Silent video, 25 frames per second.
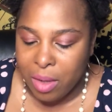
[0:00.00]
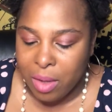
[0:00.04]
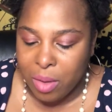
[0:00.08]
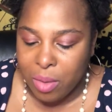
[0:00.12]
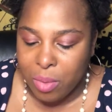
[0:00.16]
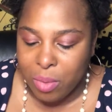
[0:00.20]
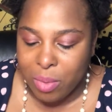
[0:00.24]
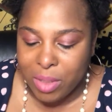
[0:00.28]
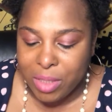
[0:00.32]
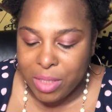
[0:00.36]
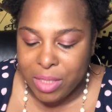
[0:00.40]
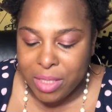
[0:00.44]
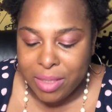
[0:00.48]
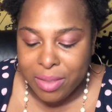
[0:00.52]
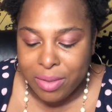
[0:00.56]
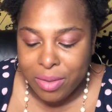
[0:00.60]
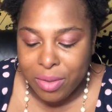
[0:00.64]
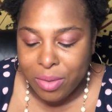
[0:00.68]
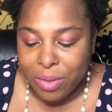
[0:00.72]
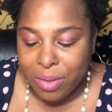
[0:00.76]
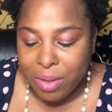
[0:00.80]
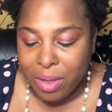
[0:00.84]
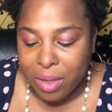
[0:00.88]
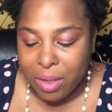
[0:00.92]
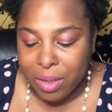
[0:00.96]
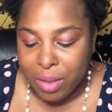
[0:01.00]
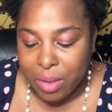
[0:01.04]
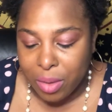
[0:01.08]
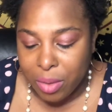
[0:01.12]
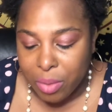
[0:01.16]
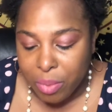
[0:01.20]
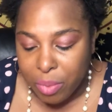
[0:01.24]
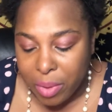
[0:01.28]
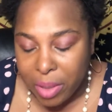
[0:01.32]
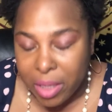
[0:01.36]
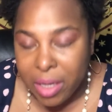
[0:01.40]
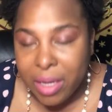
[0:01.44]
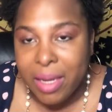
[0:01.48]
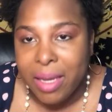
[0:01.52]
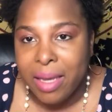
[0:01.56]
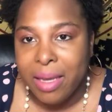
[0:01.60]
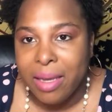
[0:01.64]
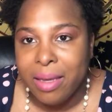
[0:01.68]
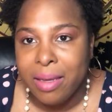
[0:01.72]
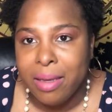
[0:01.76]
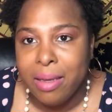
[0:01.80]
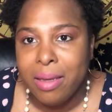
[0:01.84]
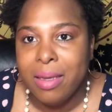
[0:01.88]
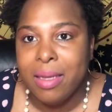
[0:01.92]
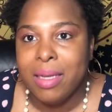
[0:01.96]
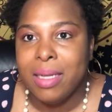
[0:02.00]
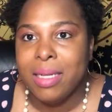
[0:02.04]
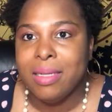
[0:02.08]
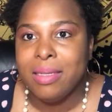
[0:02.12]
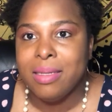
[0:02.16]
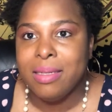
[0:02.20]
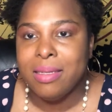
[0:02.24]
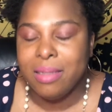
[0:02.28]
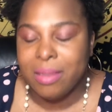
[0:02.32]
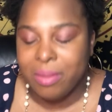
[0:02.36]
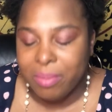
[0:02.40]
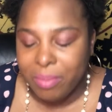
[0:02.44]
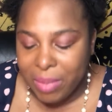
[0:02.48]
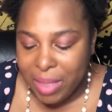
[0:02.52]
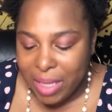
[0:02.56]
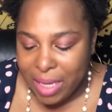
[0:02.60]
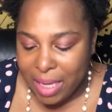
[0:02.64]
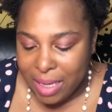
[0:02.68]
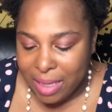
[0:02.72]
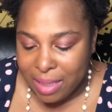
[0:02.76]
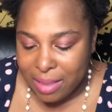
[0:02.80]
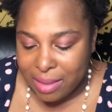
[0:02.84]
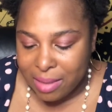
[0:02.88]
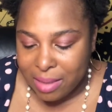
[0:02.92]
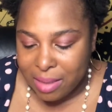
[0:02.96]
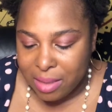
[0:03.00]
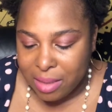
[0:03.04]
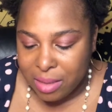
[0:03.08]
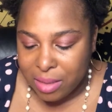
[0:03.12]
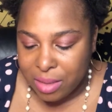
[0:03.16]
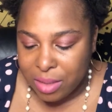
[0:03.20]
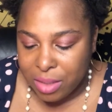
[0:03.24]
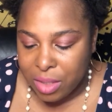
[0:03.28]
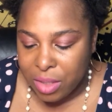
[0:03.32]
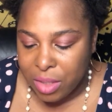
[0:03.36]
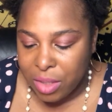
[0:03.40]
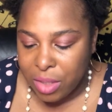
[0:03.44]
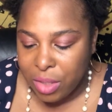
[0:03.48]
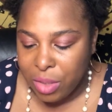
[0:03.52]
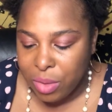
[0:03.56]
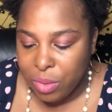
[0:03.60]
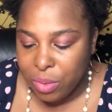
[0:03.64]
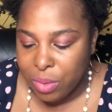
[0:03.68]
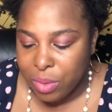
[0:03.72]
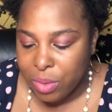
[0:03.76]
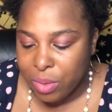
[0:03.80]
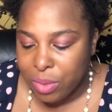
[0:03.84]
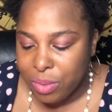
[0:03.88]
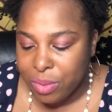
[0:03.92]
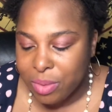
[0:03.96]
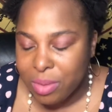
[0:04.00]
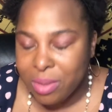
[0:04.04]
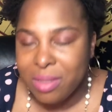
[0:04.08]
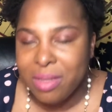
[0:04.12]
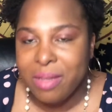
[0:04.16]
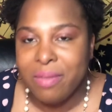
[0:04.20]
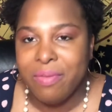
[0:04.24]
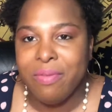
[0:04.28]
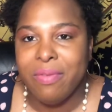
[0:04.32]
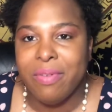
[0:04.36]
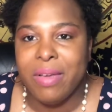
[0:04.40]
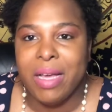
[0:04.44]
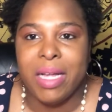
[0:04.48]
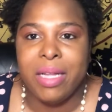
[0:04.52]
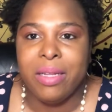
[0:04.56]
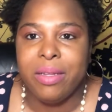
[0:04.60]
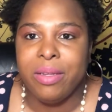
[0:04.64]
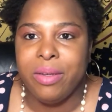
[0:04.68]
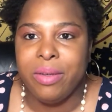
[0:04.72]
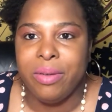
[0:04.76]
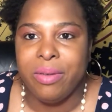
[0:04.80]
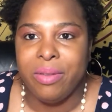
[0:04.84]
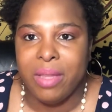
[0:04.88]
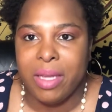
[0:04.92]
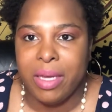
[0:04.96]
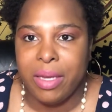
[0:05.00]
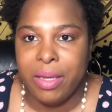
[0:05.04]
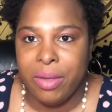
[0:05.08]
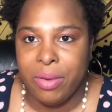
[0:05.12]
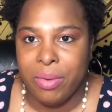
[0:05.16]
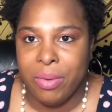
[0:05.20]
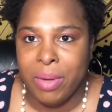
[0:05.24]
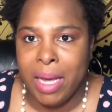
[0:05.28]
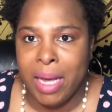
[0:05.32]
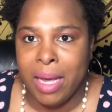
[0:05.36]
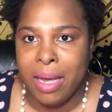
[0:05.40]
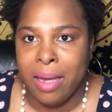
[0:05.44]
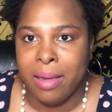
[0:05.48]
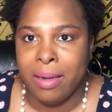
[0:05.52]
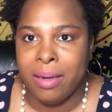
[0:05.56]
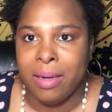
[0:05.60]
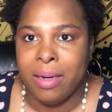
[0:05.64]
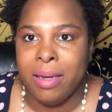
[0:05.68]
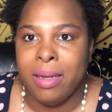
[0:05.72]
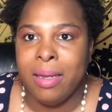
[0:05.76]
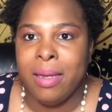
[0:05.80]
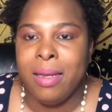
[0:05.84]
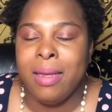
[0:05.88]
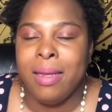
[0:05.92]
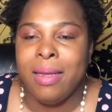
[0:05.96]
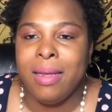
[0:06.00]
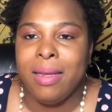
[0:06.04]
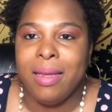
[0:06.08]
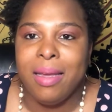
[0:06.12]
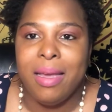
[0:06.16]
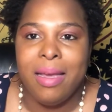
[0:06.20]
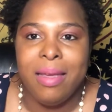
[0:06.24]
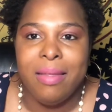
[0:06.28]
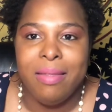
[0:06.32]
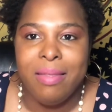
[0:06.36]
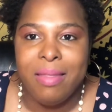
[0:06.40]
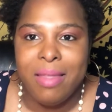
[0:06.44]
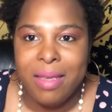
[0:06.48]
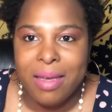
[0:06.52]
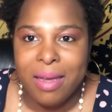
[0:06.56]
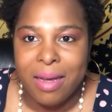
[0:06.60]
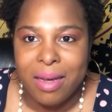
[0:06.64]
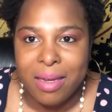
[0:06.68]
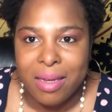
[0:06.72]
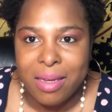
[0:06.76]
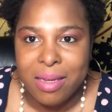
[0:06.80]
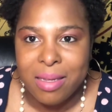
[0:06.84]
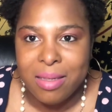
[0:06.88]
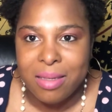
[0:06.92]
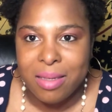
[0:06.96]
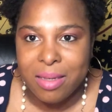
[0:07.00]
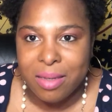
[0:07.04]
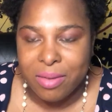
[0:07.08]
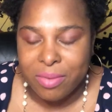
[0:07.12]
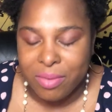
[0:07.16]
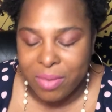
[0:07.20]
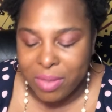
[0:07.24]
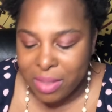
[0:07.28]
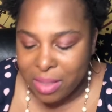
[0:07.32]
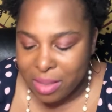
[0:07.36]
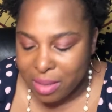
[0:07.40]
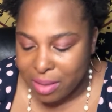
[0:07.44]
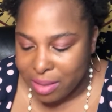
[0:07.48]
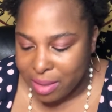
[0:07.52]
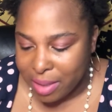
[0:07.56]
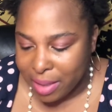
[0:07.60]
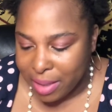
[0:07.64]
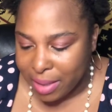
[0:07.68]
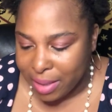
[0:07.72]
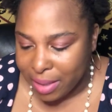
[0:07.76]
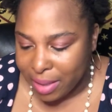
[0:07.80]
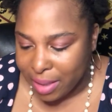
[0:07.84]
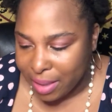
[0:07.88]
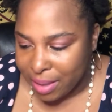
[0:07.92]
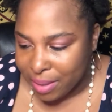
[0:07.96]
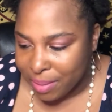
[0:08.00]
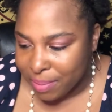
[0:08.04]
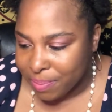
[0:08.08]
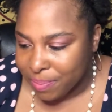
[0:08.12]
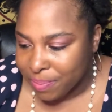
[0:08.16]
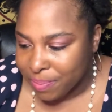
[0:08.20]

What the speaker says: Once you're no longer working, in some cases, you lose the value that you had in the eyes of society.